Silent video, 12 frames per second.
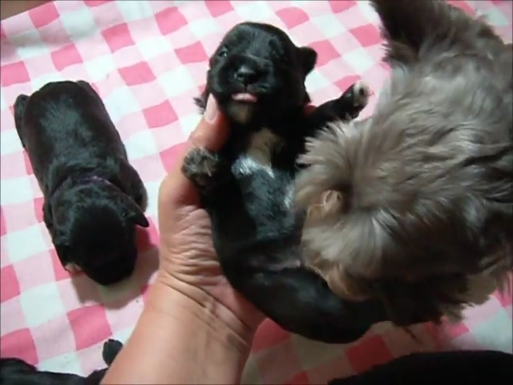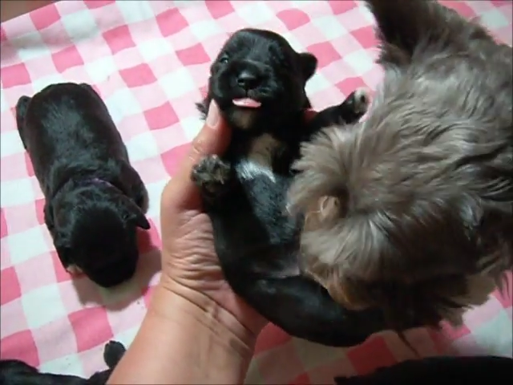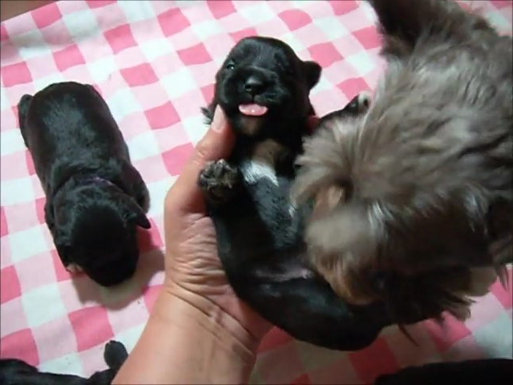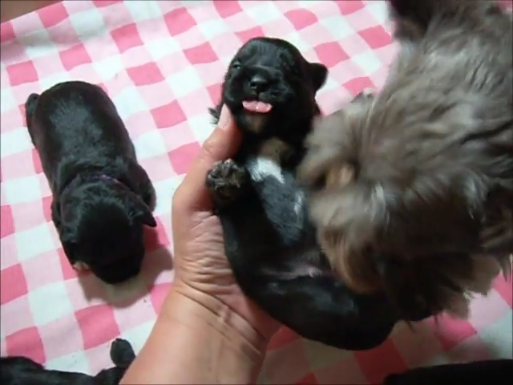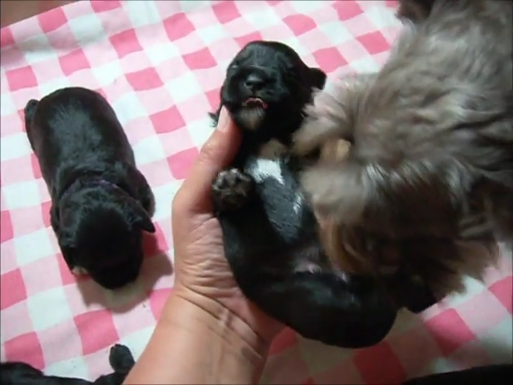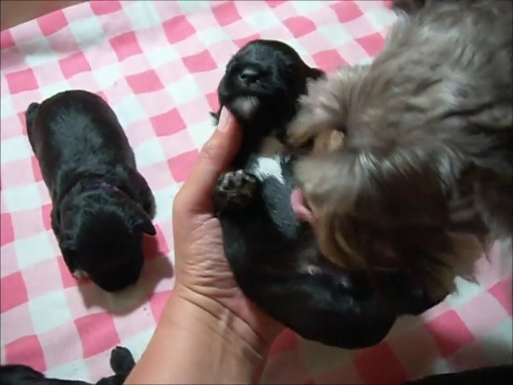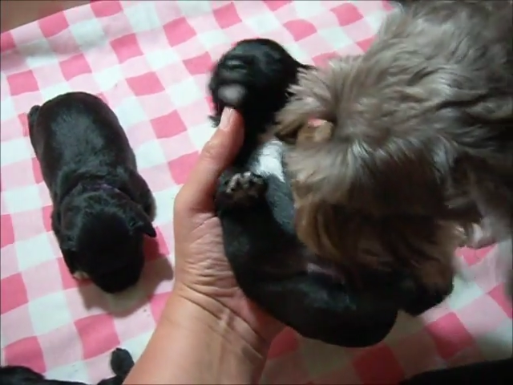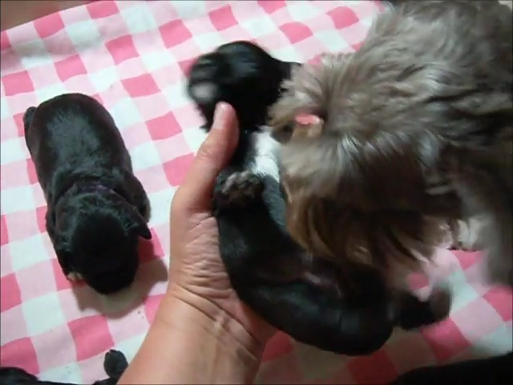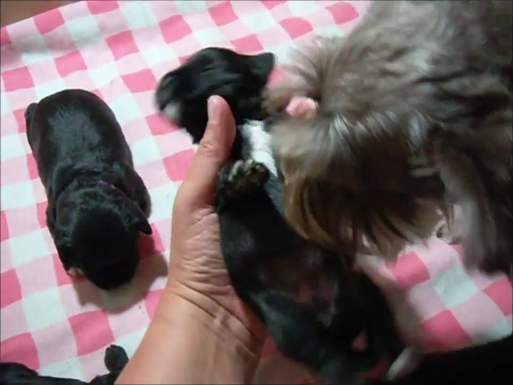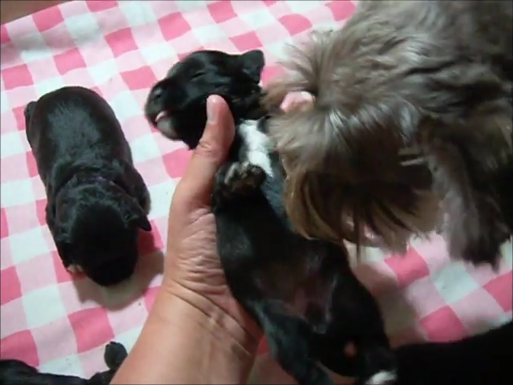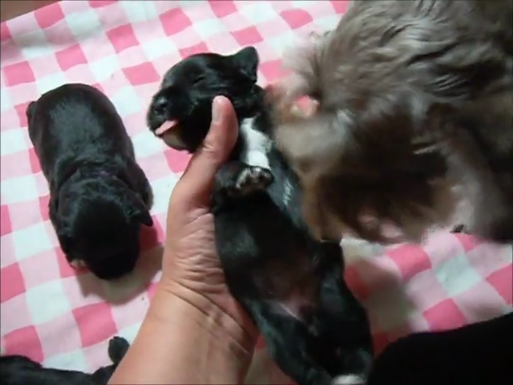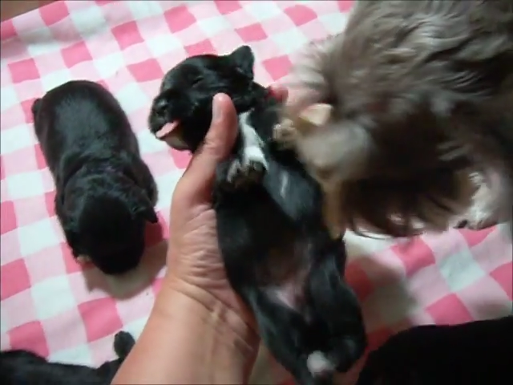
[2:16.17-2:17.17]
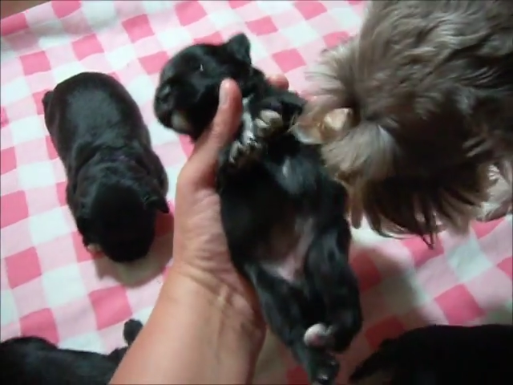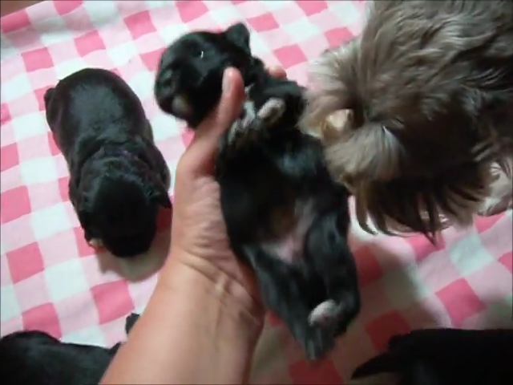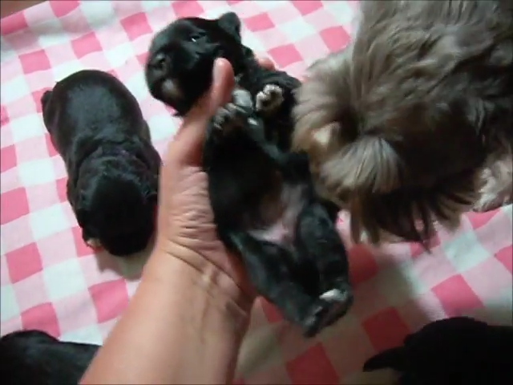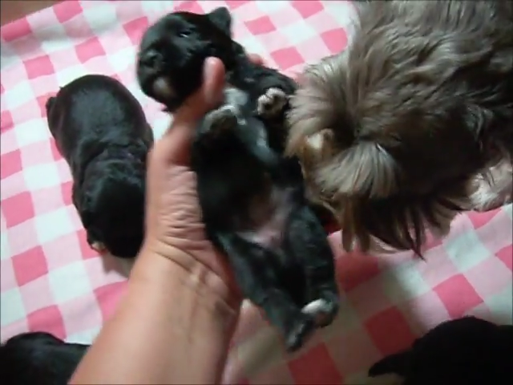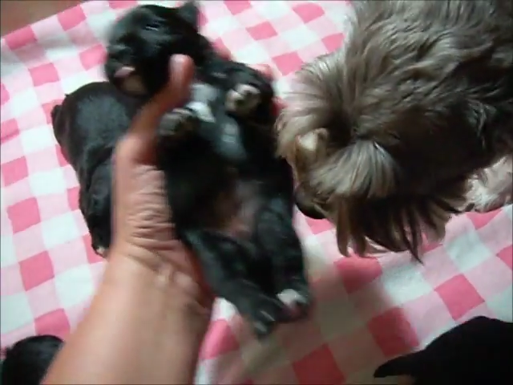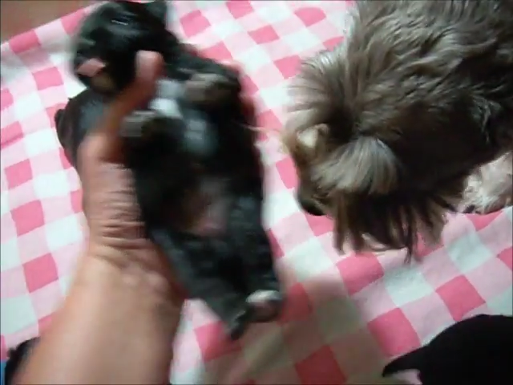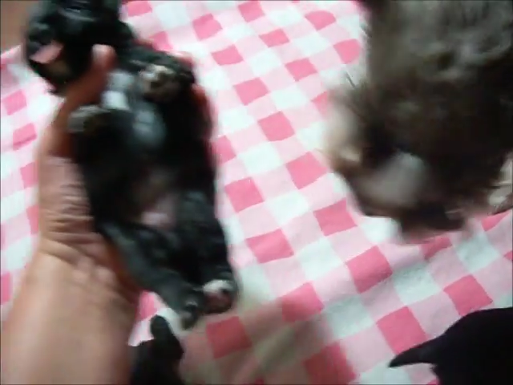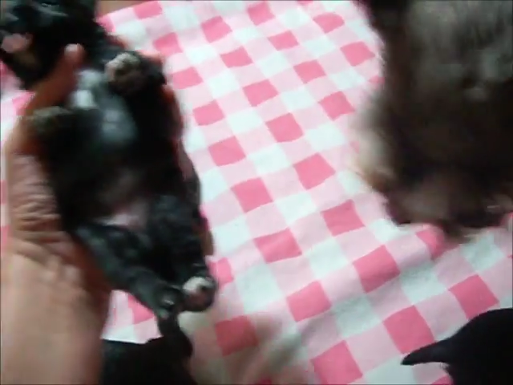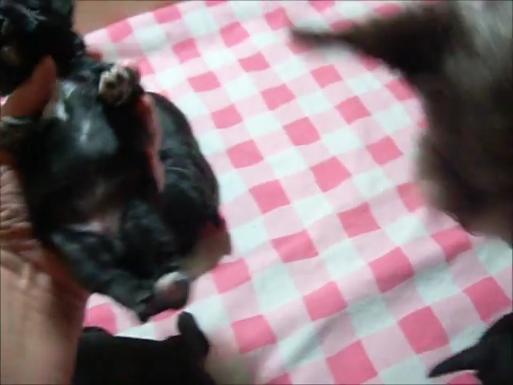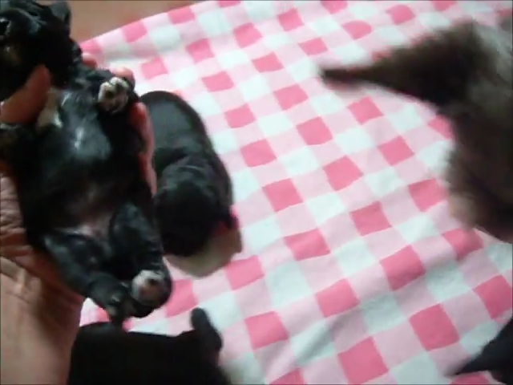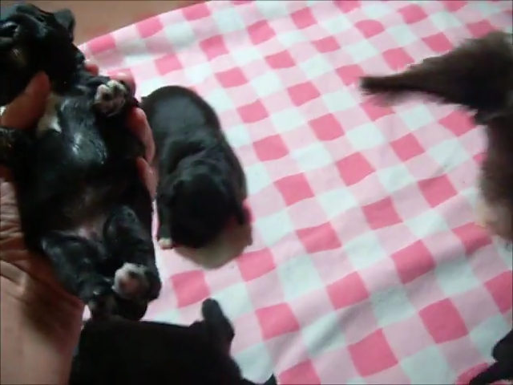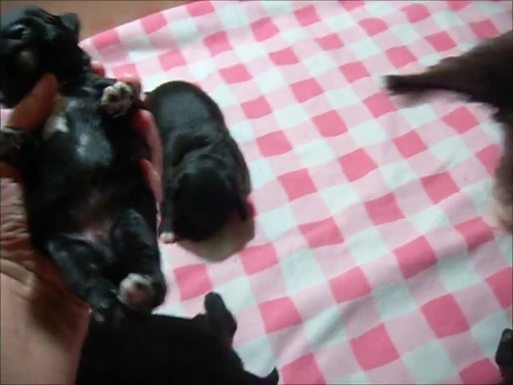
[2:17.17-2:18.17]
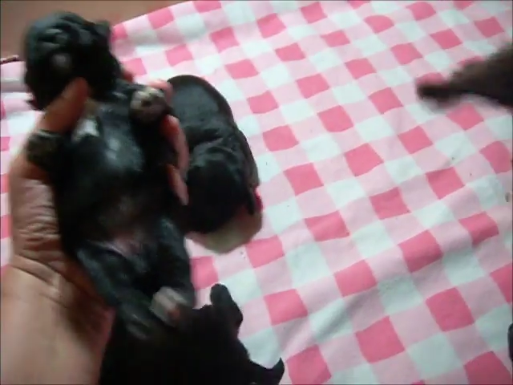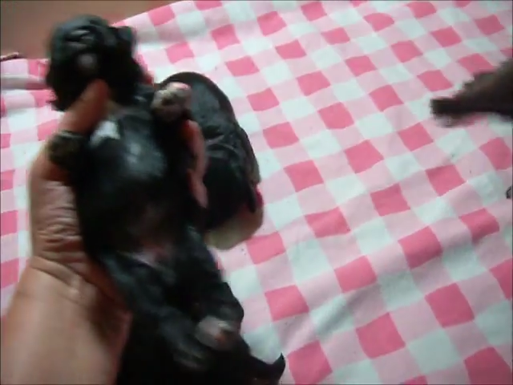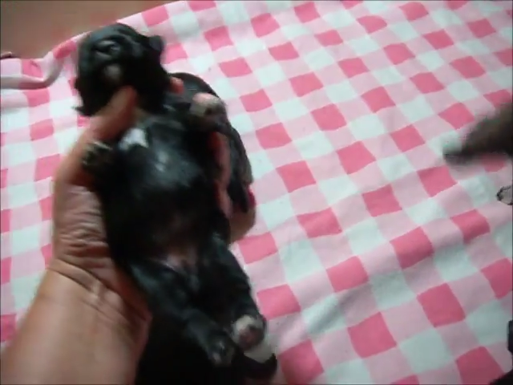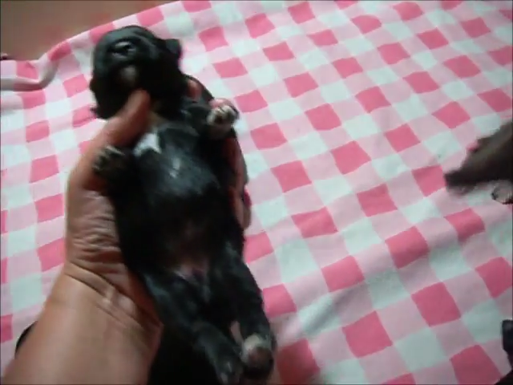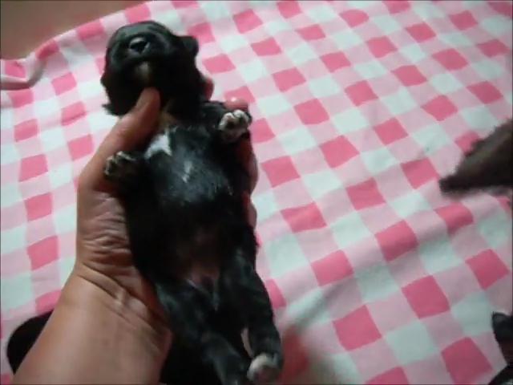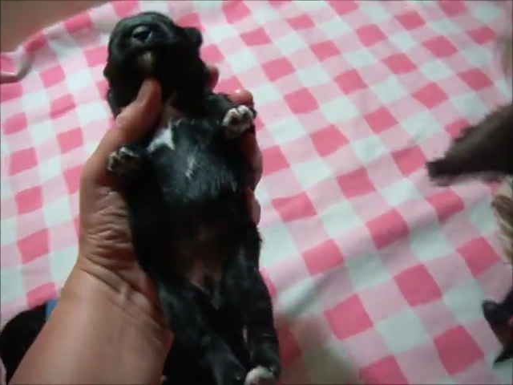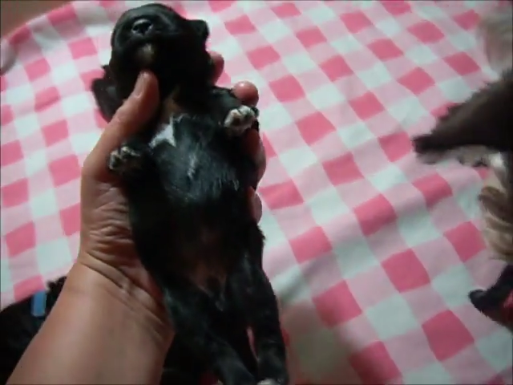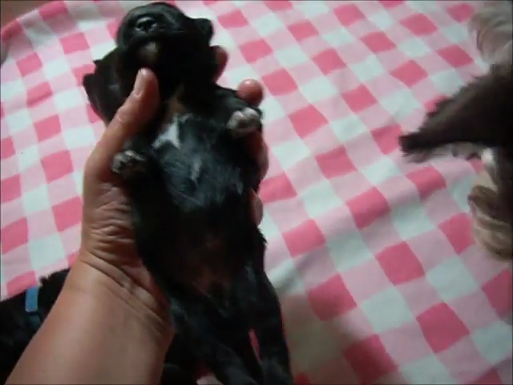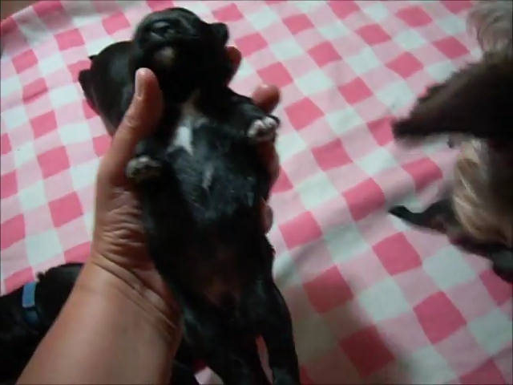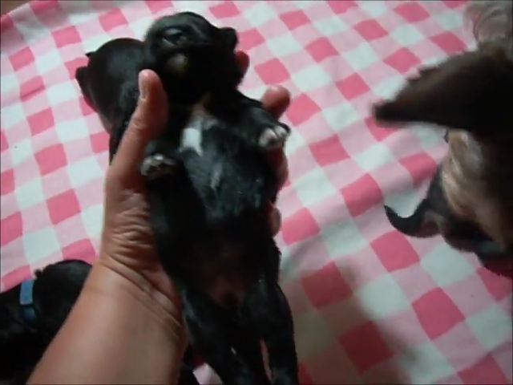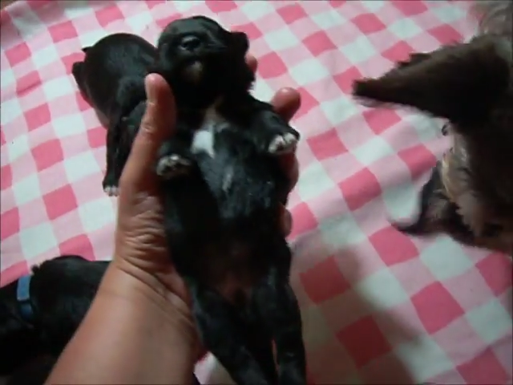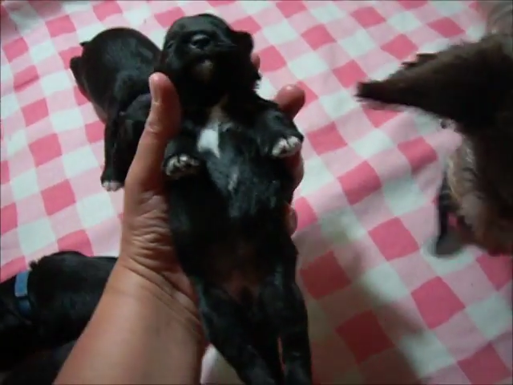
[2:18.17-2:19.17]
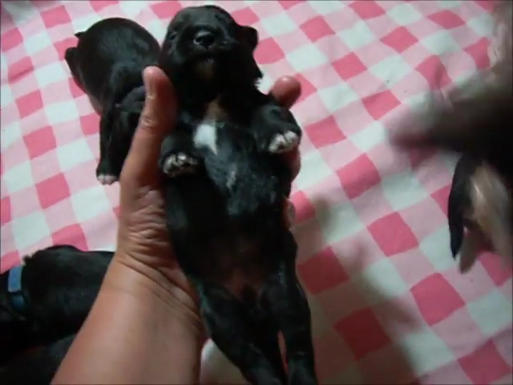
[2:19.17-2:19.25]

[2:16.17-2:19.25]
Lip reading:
No face is visible, so there are no lips to read.